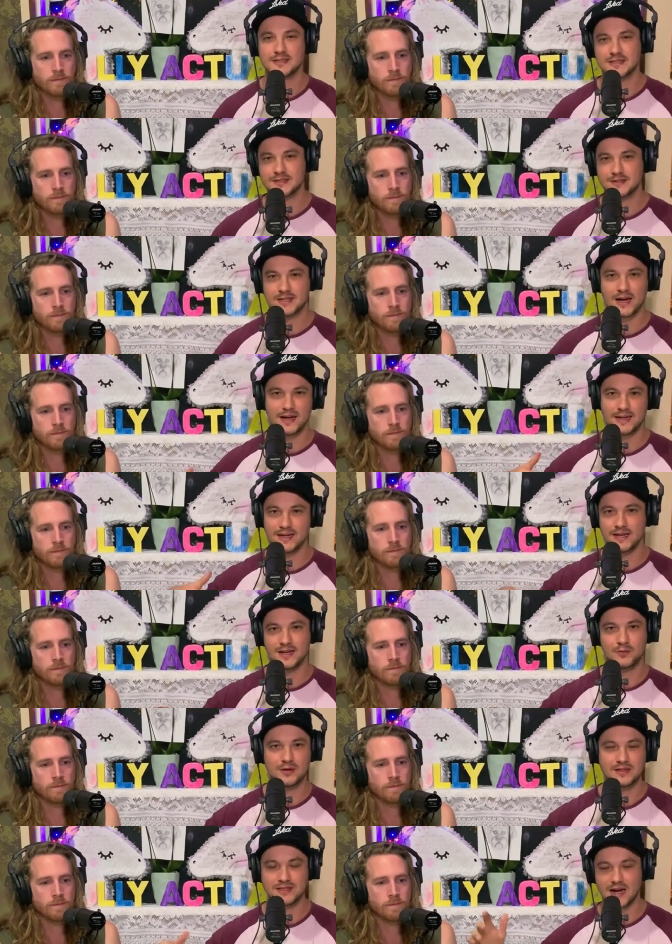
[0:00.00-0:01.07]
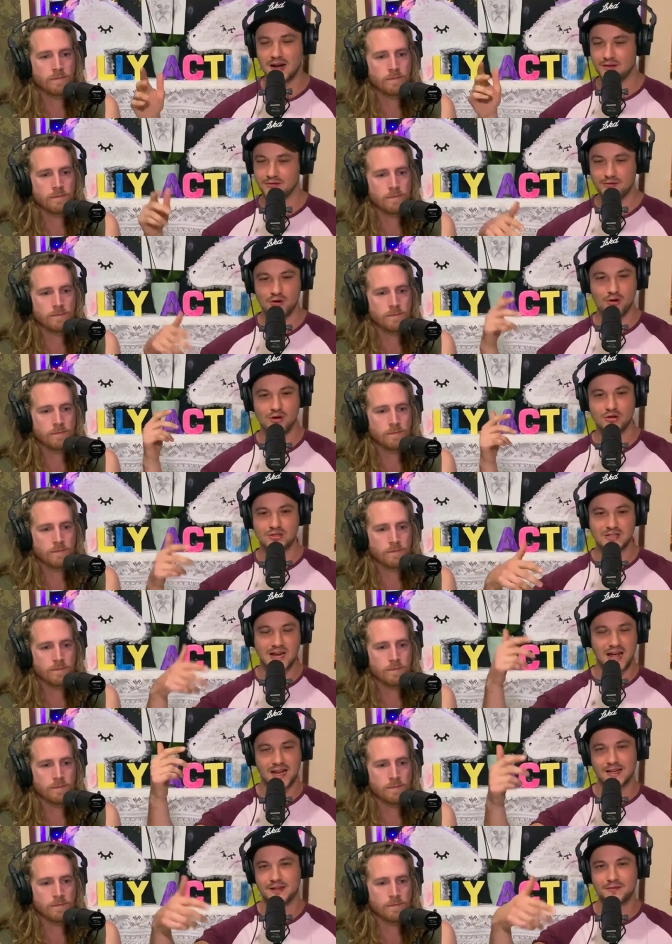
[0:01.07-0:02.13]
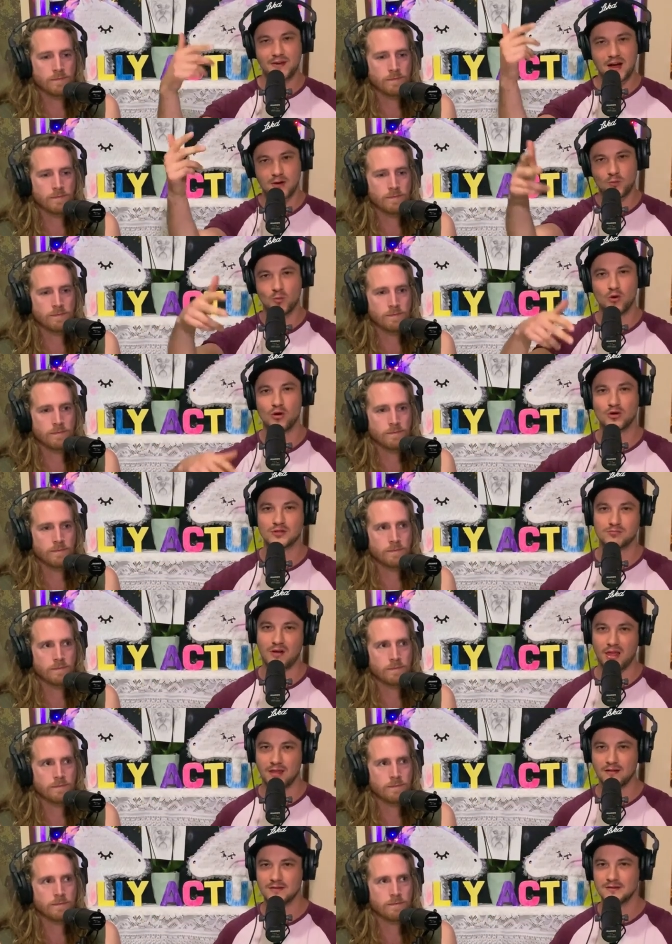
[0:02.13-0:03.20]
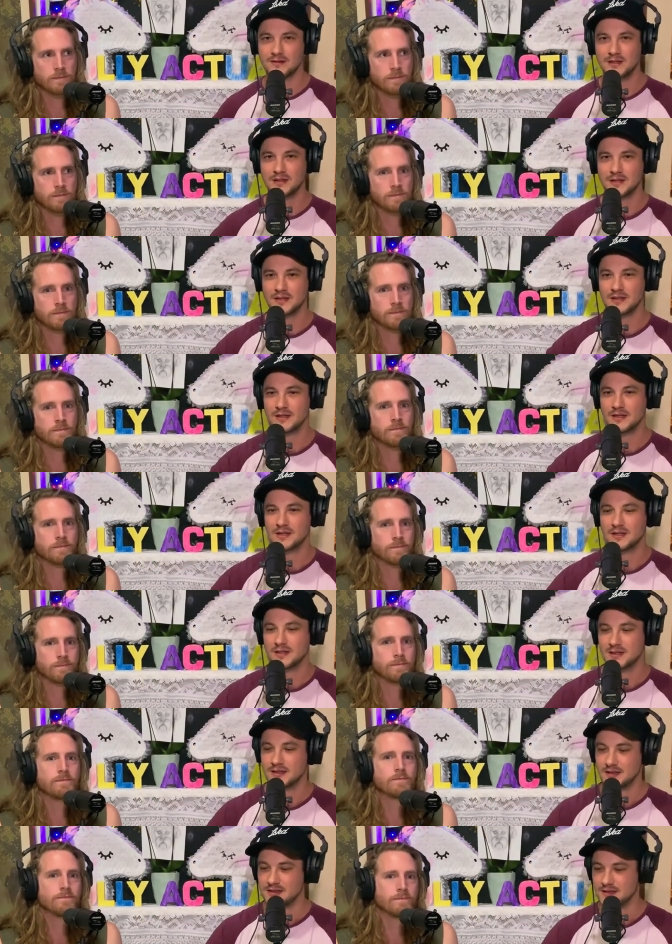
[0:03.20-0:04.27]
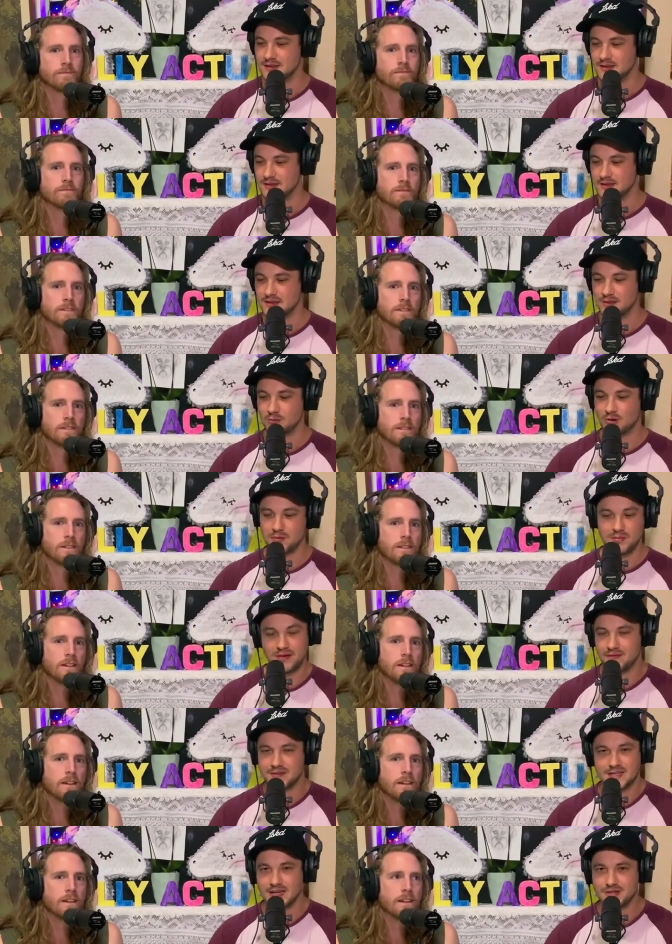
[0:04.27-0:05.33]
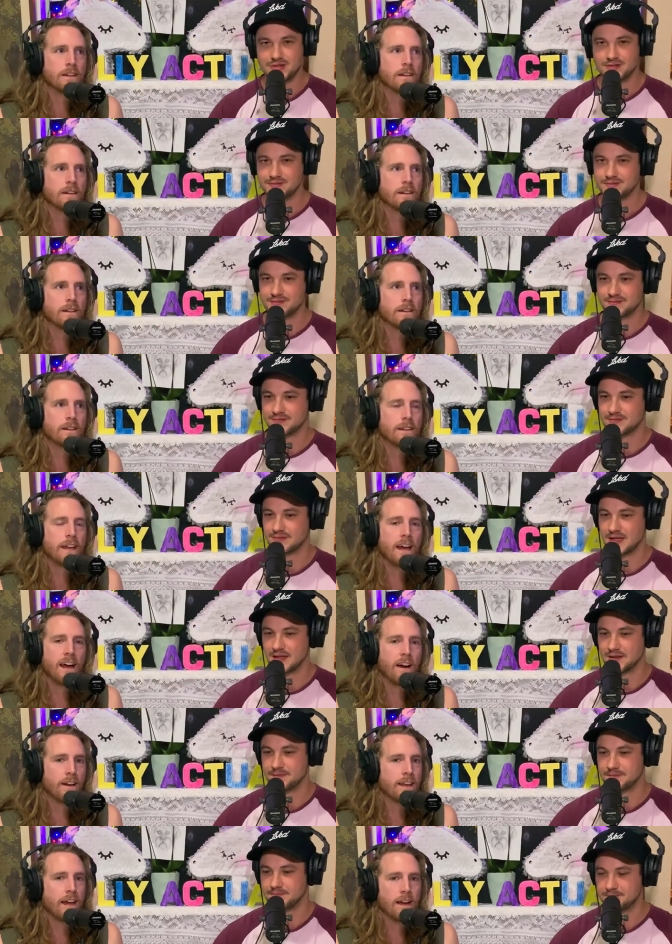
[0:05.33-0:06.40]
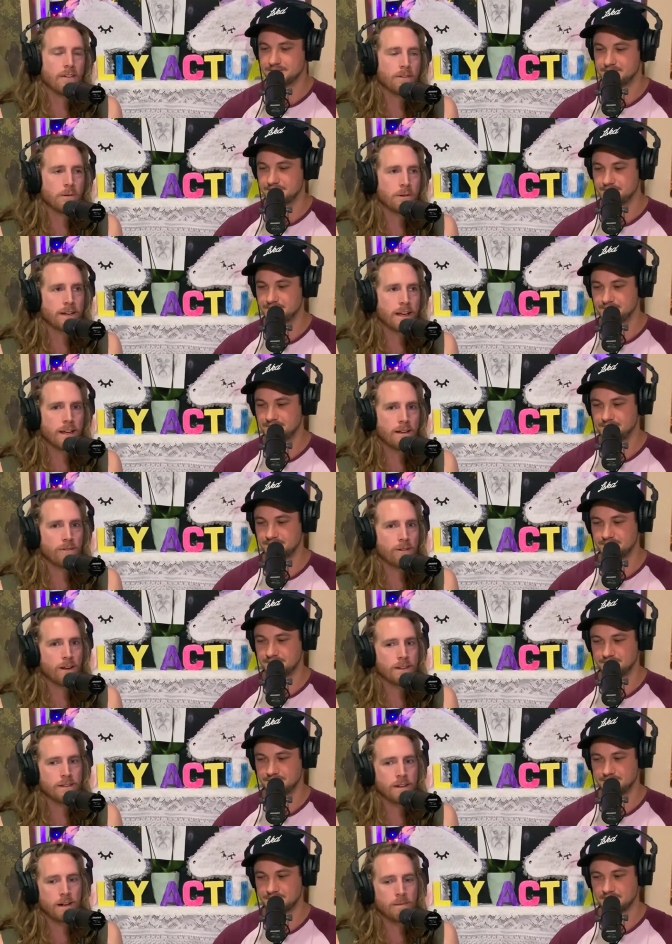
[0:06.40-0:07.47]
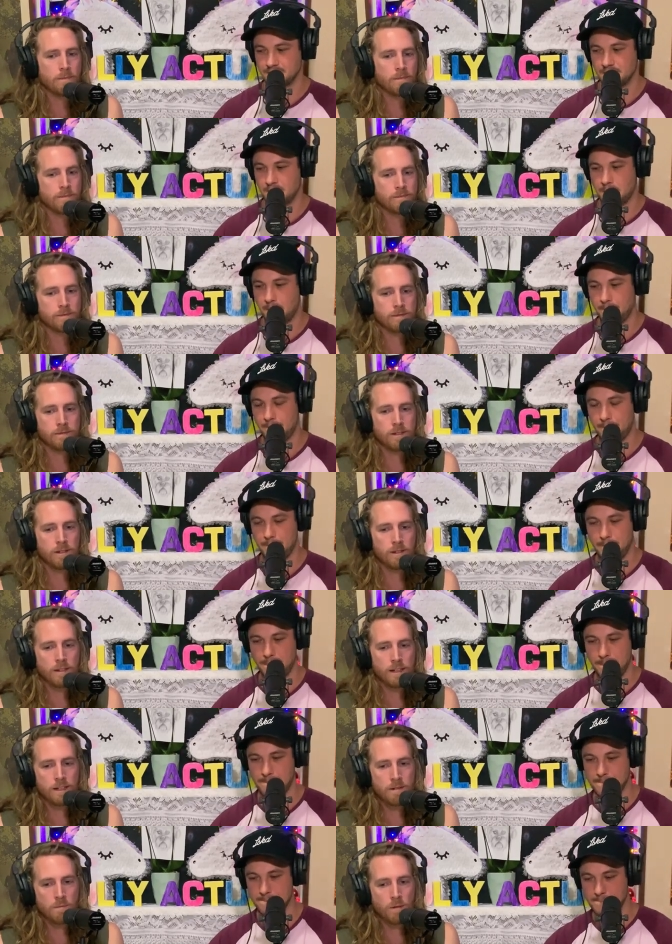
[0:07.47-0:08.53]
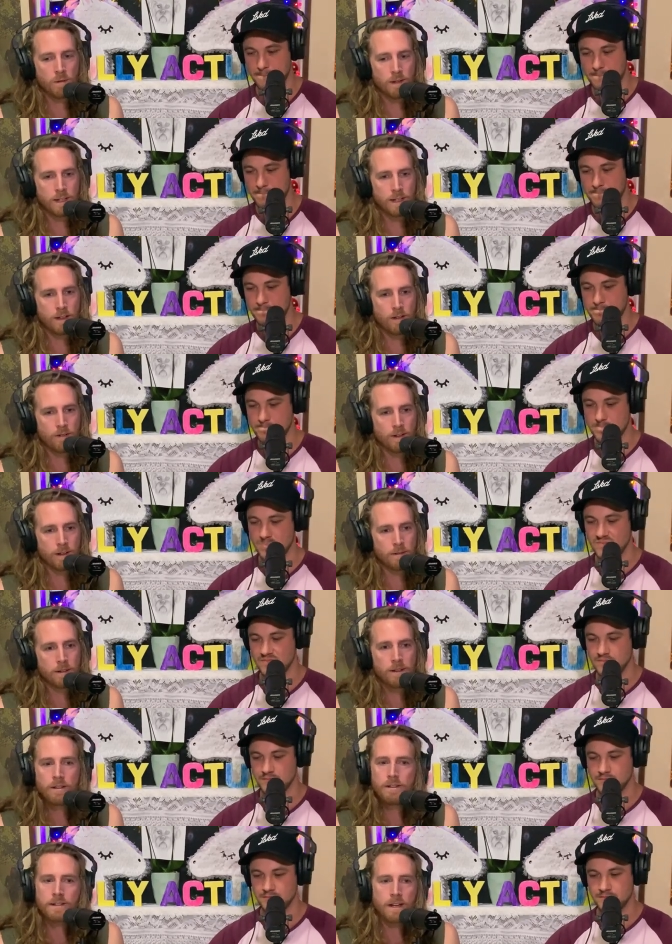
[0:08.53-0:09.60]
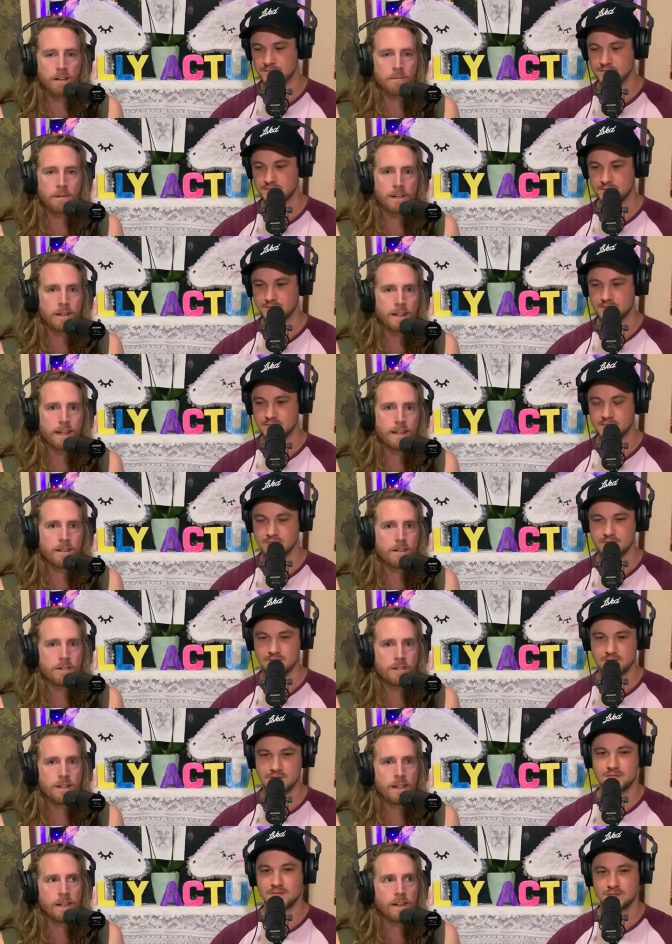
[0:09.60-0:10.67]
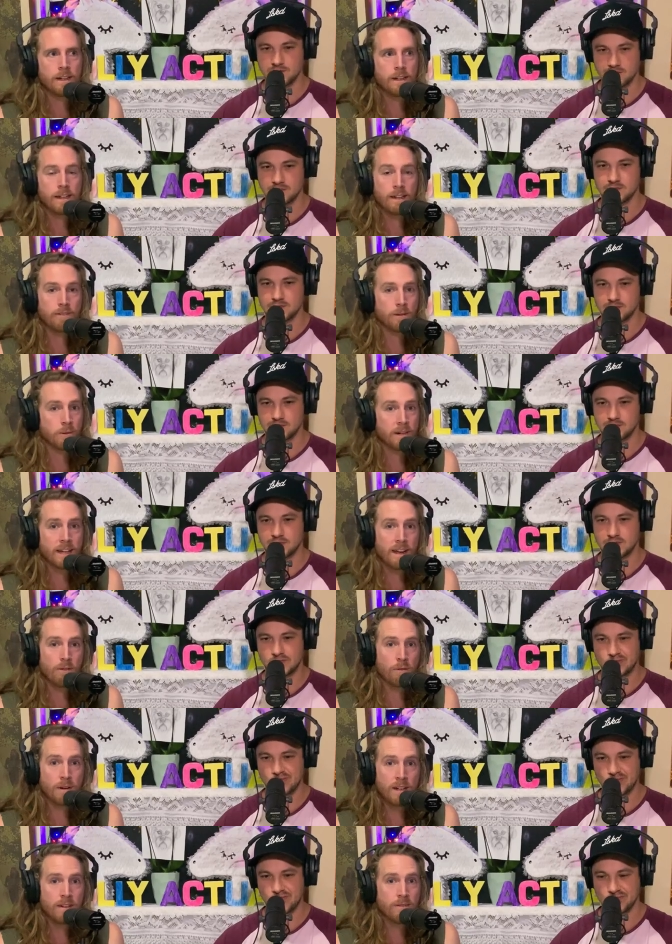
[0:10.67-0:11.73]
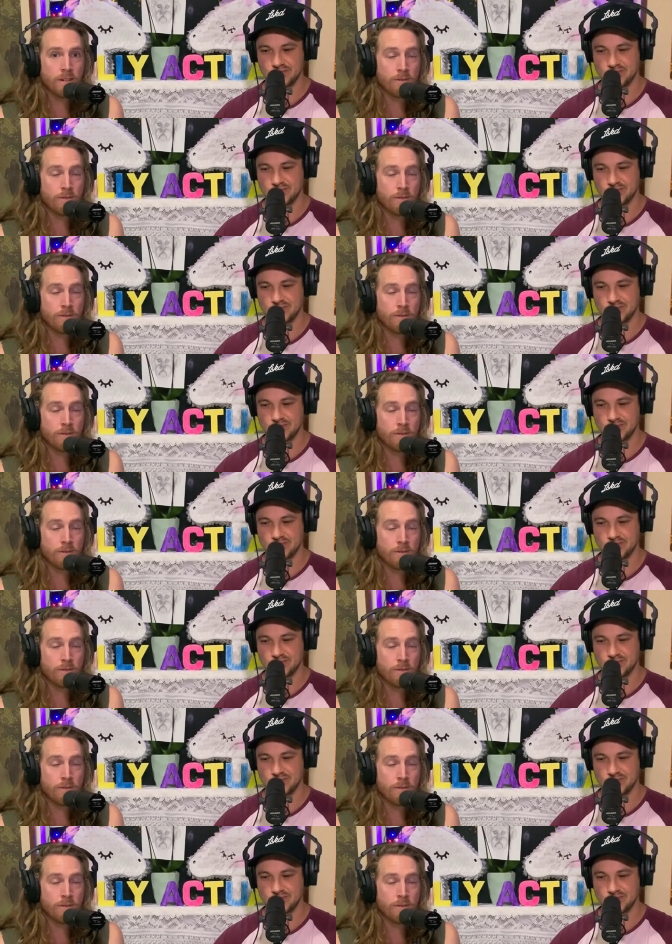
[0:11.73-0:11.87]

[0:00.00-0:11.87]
Speaker 1: It's done here. We done it first. It fucking works, brother. You want a bit of attention?
Speaker 2: Yeah. If you want to get your friends up early in the morning to drink with you, tell them you're going to eat your shit. If you want to get rid of a